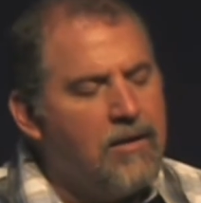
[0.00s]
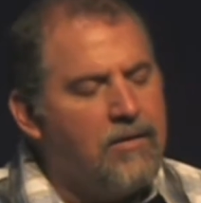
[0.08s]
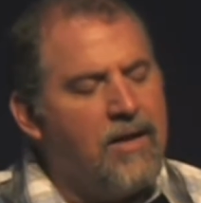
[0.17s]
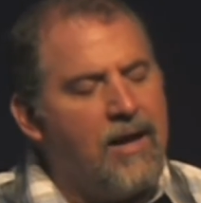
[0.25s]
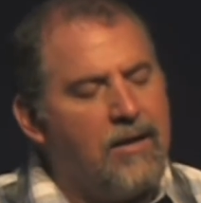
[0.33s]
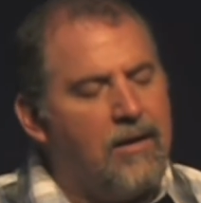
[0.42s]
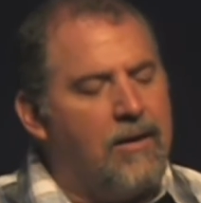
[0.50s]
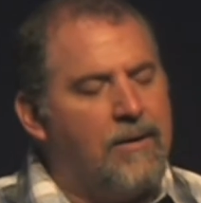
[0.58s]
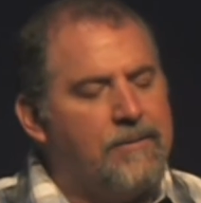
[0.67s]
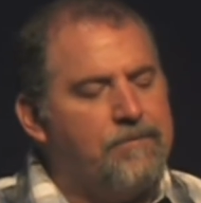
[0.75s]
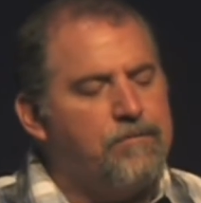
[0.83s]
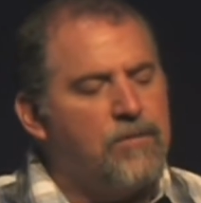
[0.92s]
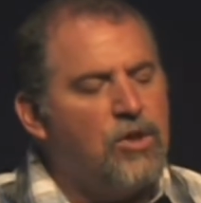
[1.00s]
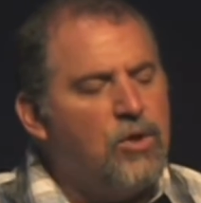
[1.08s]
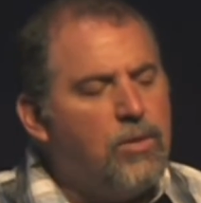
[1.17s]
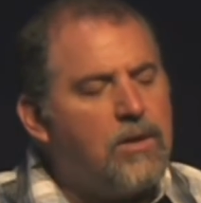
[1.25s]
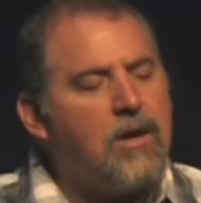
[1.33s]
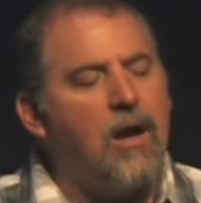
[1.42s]
that um, you
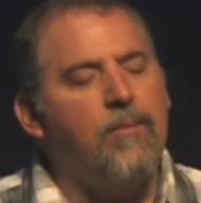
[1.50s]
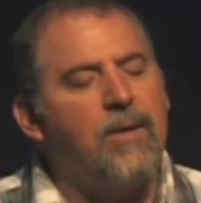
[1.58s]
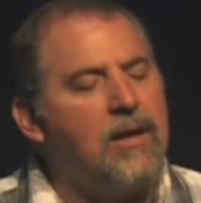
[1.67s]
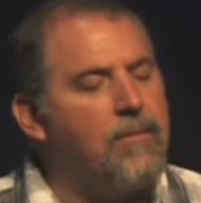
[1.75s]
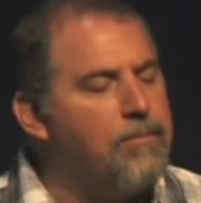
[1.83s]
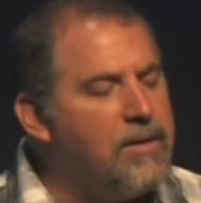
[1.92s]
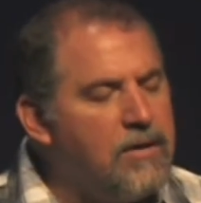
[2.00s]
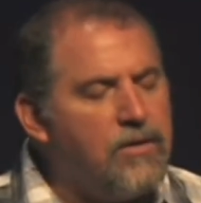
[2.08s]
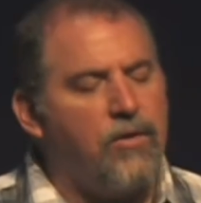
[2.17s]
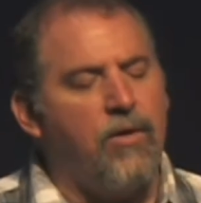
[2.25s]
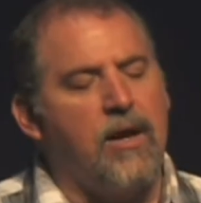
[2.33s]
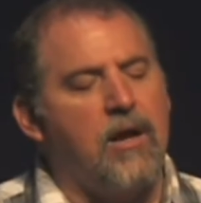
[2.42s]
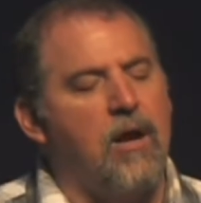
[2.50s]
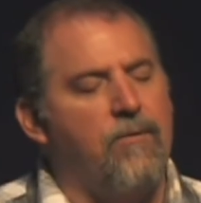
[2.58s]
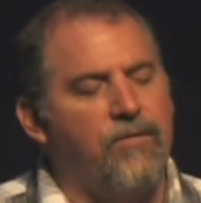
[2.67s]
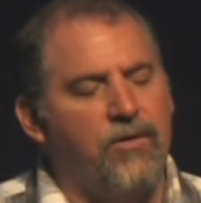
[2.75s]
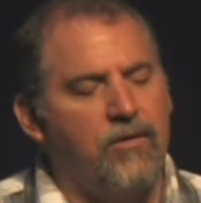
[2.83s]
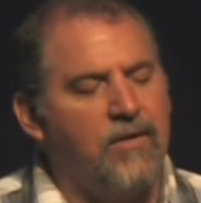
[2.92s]
would come in and be the great
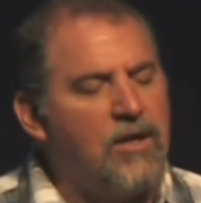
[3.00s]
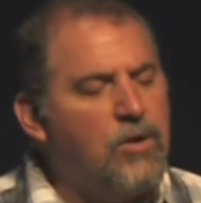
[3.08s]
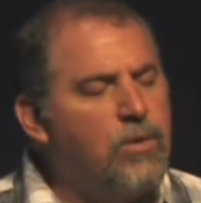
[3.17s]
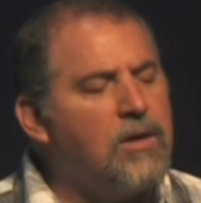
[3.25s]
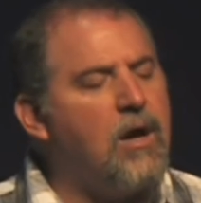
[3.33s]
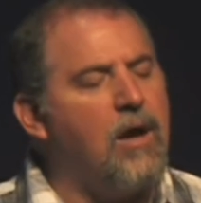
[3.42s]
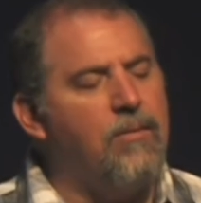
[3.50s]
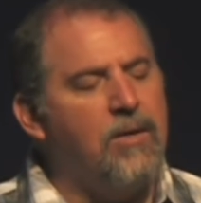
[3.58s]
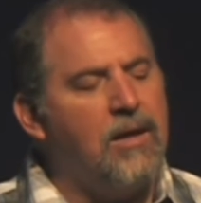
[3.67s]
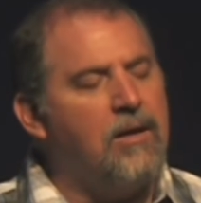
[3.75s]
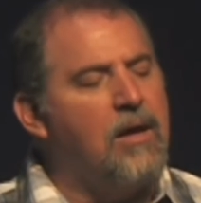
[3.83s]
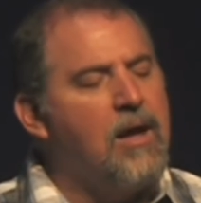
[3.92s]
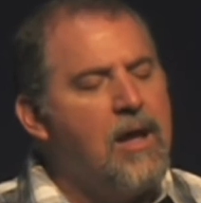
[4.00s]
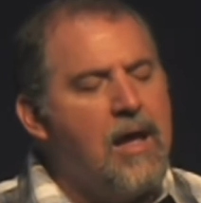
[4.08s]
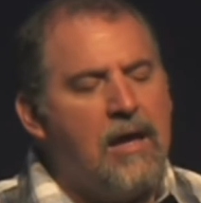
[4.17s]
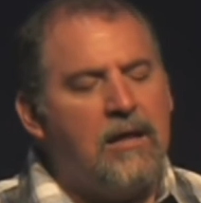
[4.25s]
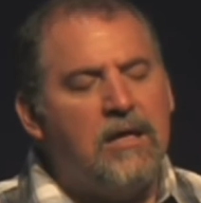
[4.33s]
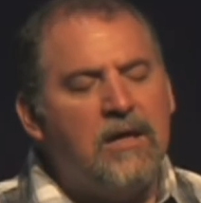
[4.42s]
comforter, that you would come in
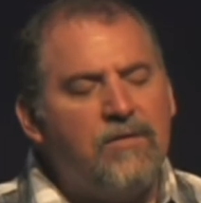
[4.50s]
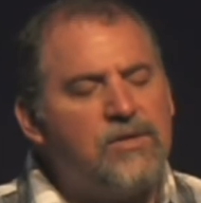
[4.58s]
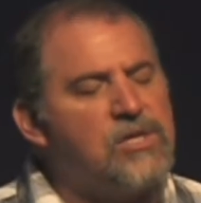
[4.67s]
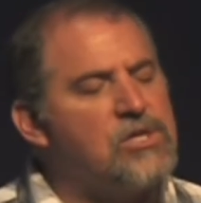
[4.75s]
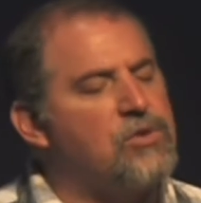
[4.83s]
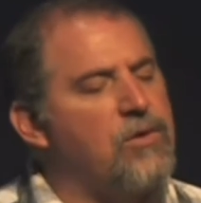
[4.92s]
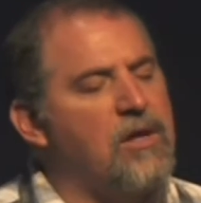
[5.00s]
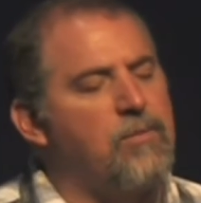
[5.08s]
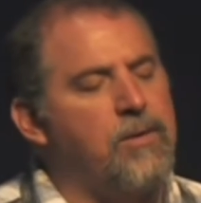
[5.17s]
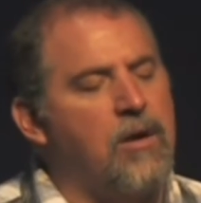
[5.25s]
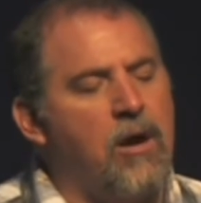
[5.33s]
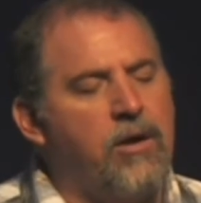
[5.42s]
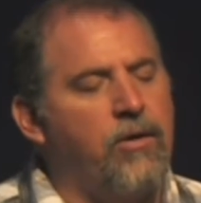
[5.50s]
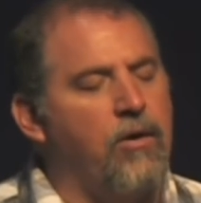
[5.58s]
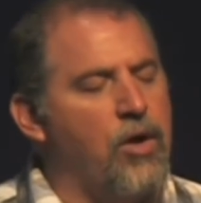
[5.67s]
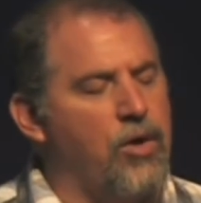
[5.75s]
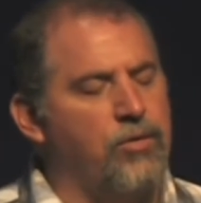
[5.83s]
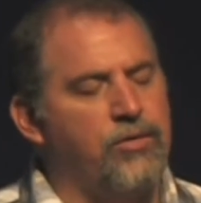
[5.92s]
and give us a strength beyond
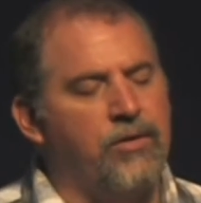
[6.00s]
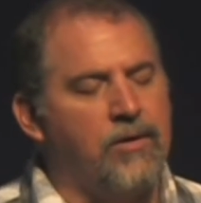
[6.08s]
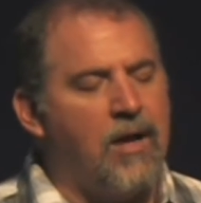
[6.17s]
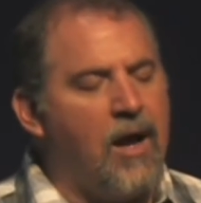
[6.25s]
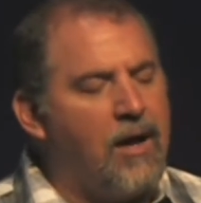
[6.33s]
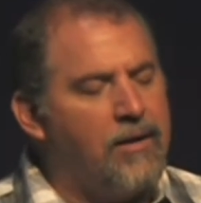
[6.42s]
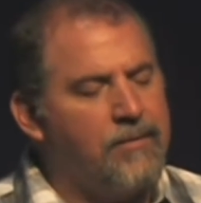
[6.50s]
our own, dear God.